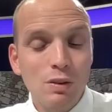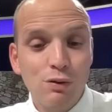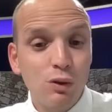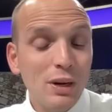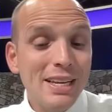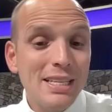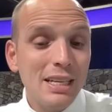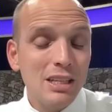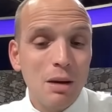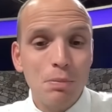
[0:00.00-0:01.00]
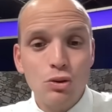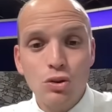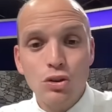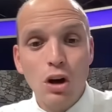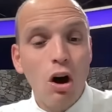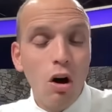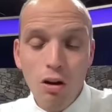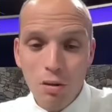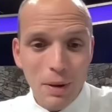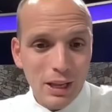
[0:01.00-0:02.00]
freezing temperatures all
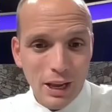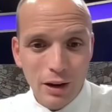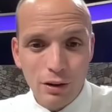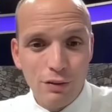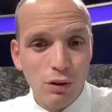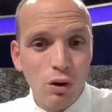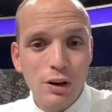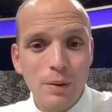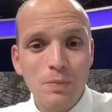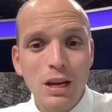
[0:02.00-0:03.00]
the panhandle of Florida.